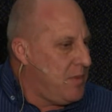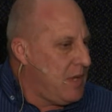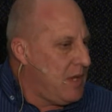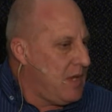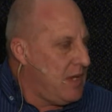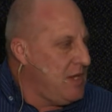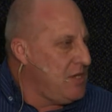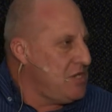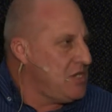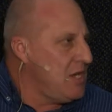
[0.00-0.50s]

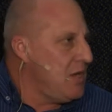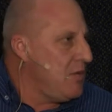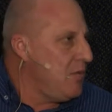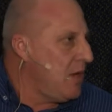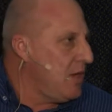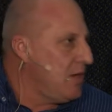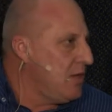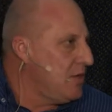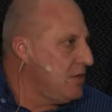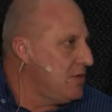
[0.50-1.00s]
Initially,
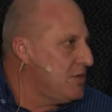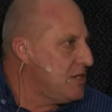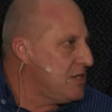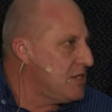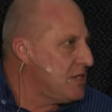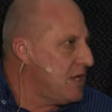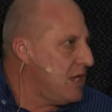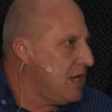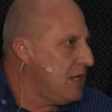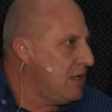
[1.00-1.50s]
one could
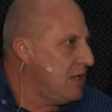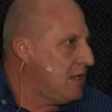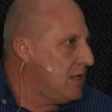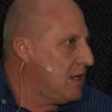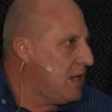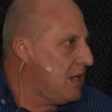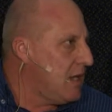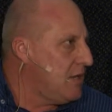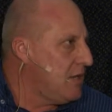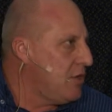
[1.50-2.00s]
just get
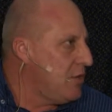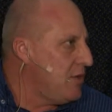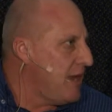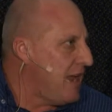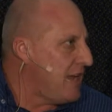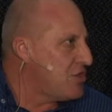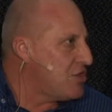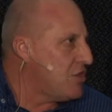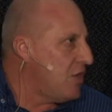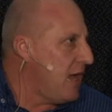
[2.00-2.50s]
your
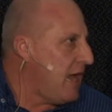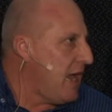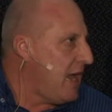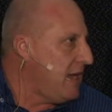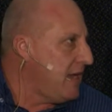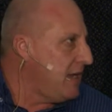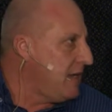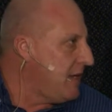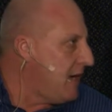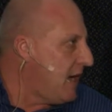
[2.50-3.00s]
natural
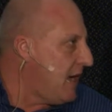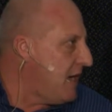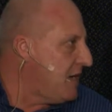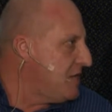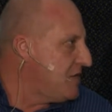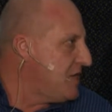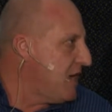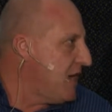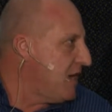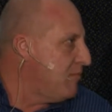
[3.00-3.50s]

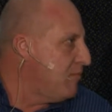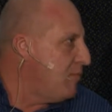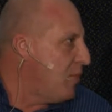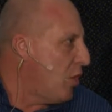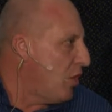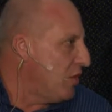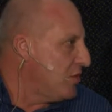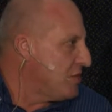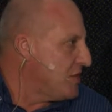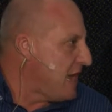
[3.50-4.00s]
anodized and
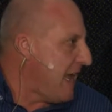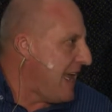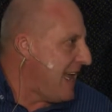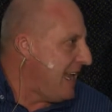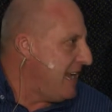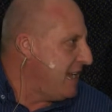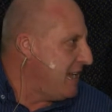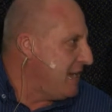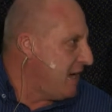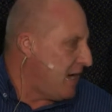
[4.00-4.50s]
bronze
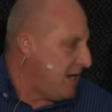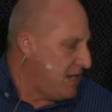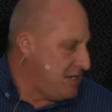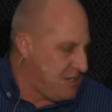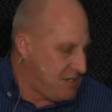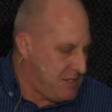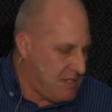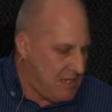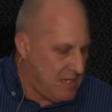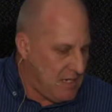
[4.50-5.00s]

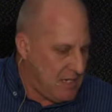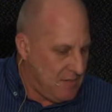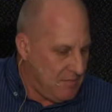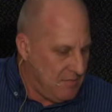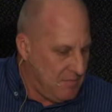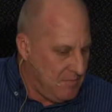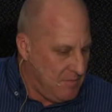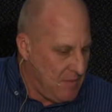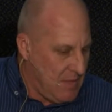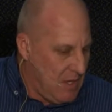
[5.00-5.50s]

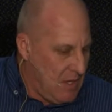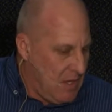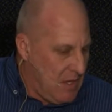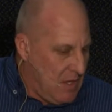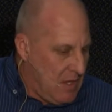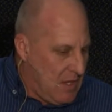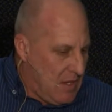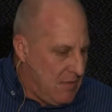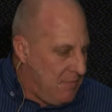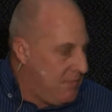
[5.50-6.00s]
anodized
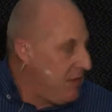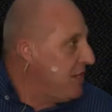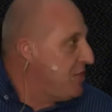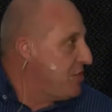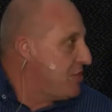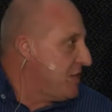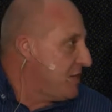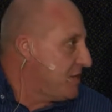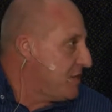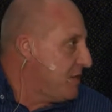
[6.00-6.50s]

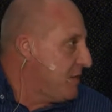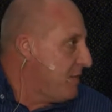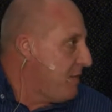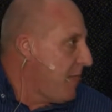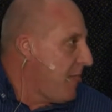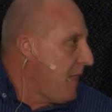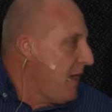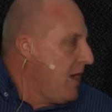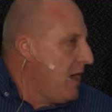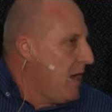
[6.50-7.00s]
finishes.
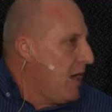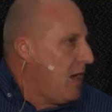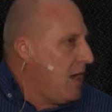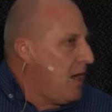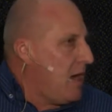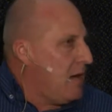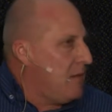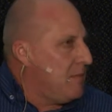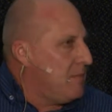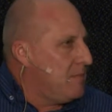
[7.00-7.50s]

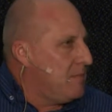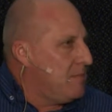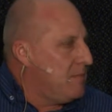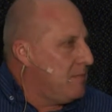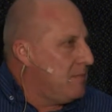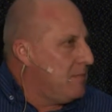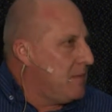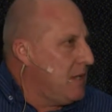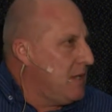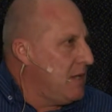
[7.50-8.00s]

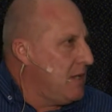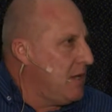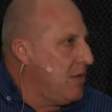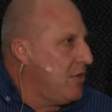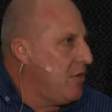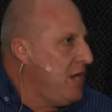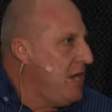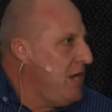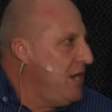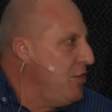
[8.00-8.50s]
In the
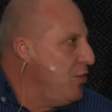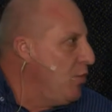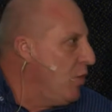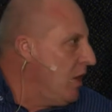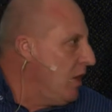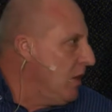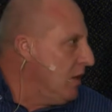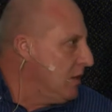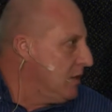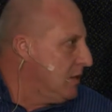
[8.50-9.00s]
green
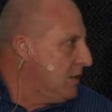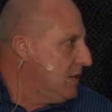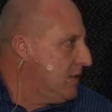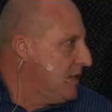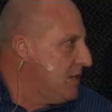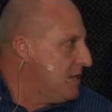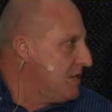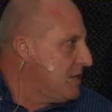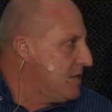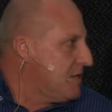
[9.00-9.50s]
world,
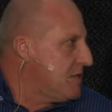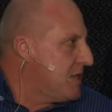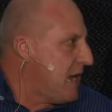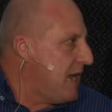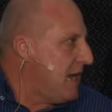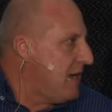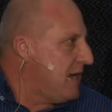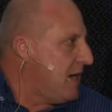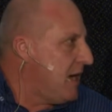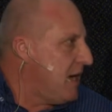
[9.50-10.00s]

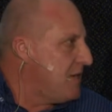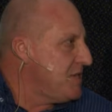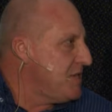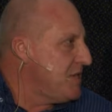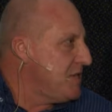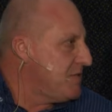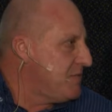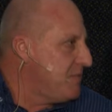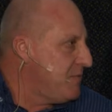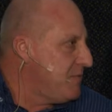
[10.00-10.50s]

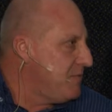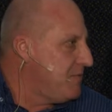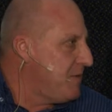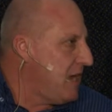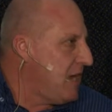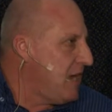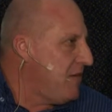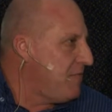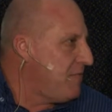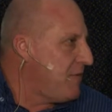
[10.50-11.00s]
anodizing is
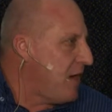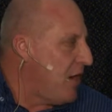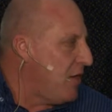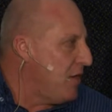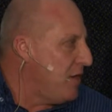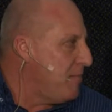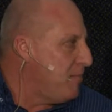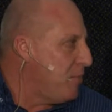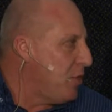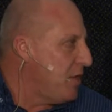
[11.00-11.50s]
fairly
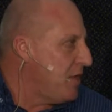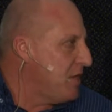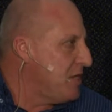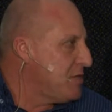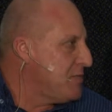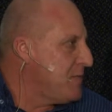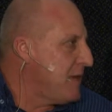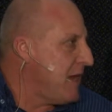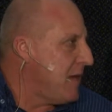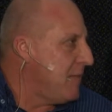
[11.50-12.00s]
frowned upon, and
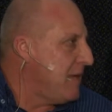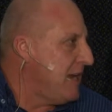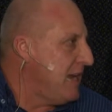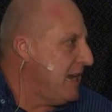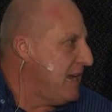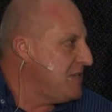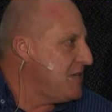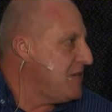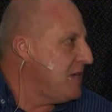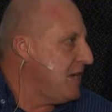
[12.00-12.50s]
it's becoming
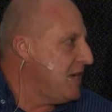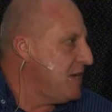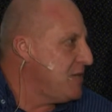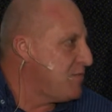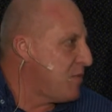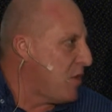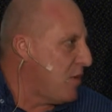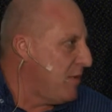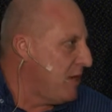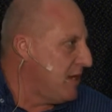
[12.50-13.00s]
less and less
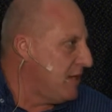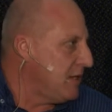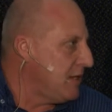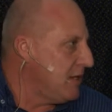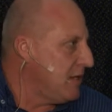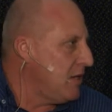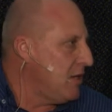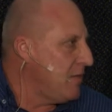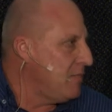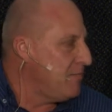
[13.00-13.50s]
prominent,
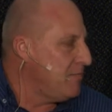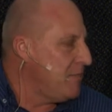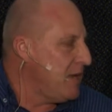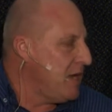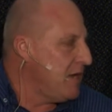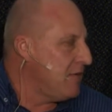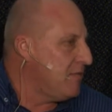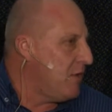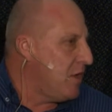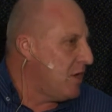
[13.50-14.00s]
and big
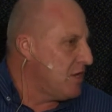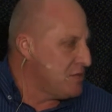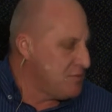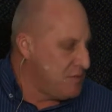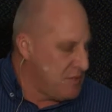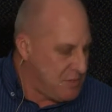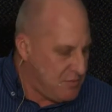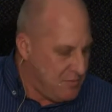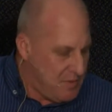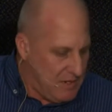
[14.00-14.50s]

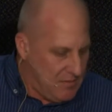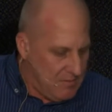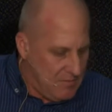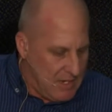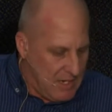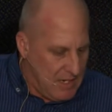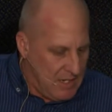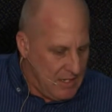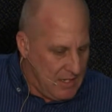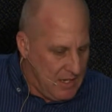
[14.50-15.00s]
advancements being
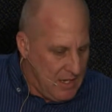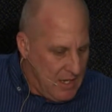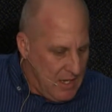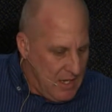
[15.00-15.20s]
made.